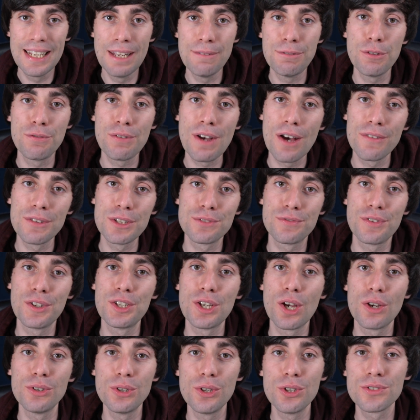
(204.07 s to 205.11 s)
If you found this
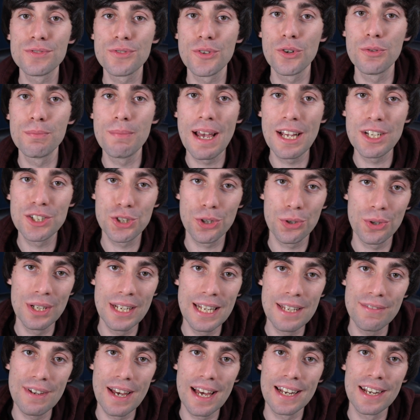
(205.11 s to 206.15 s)
video useful, make sure you
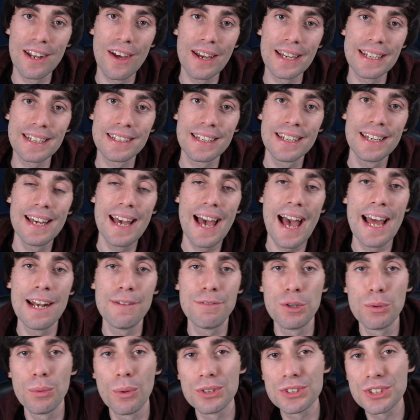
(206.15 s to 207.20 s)
leave it a like and
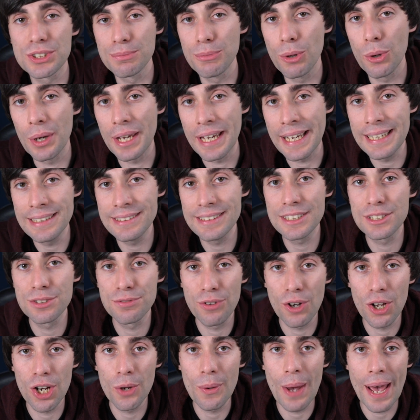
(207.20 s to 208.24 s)
if you want some more easy to
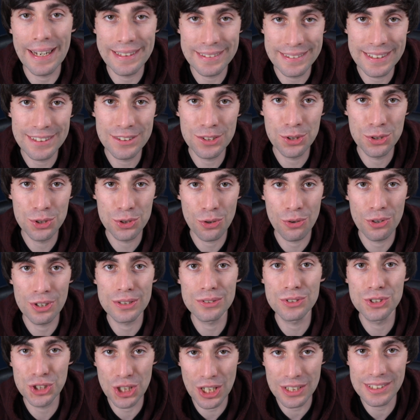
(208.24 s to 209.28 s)
follow editing
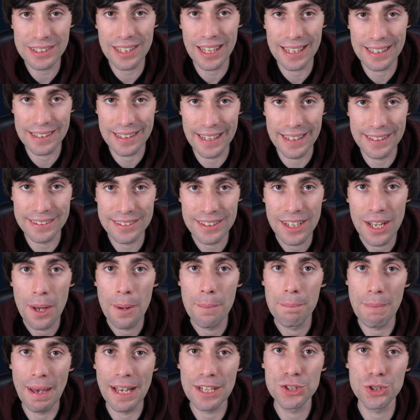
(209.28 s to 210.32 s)
tutorials just like this,
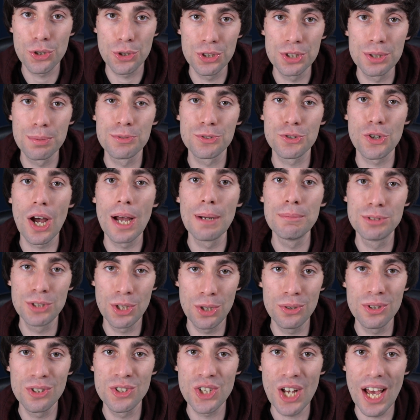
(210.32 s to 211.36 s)
make sure you subscribe
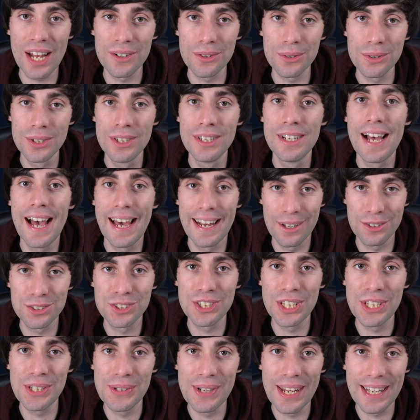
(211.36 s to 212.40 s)
to the channel and I'll
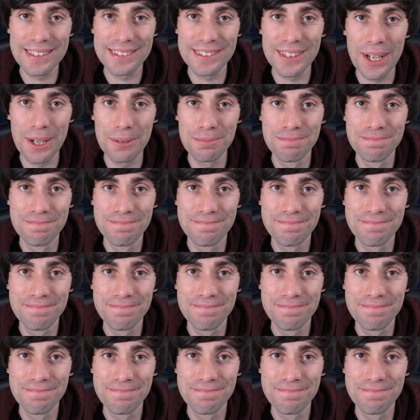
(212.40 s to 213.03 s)
see you next time.